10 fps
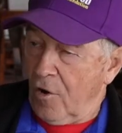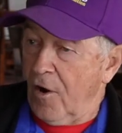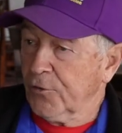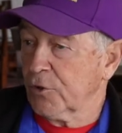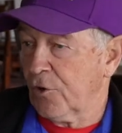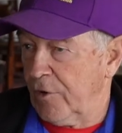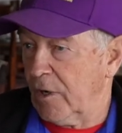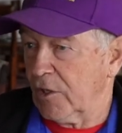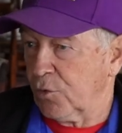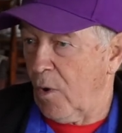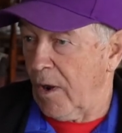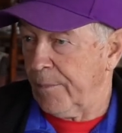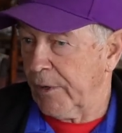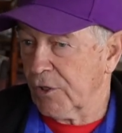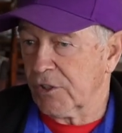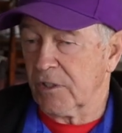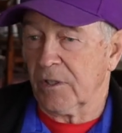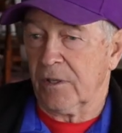afterwards I realized why, because